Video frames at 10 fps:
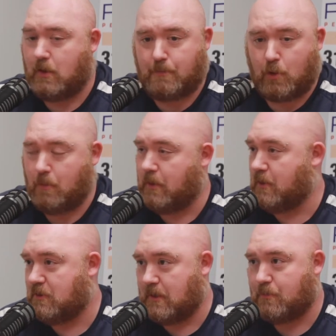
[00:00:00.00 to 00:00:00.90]

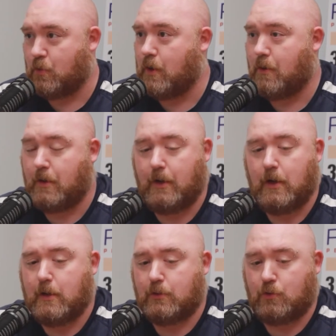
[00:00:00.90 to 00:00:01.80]
permanent, temporary,
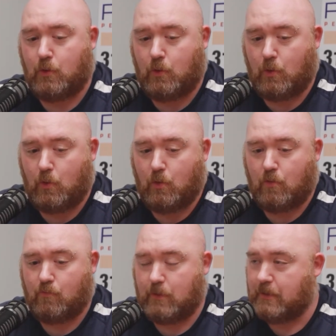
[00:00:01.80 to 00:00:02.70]
to
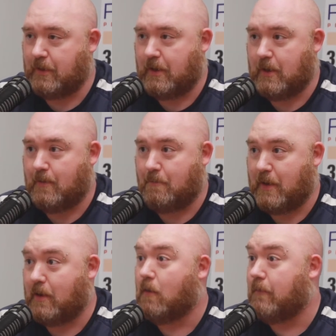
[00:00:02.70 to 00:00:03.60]
really get
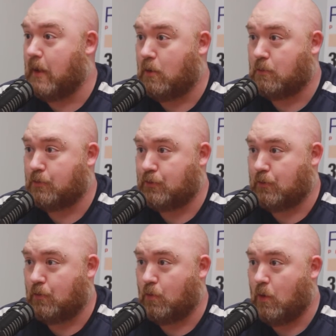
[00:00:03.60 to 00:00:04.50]
bait available
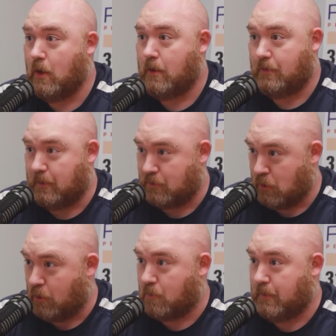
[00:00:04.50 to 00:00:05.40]
to the
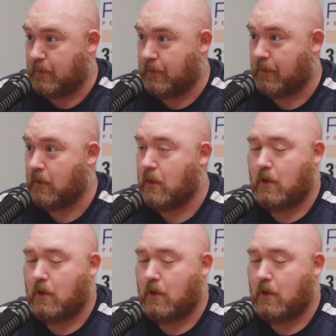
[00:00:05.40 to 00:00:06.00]
entire building,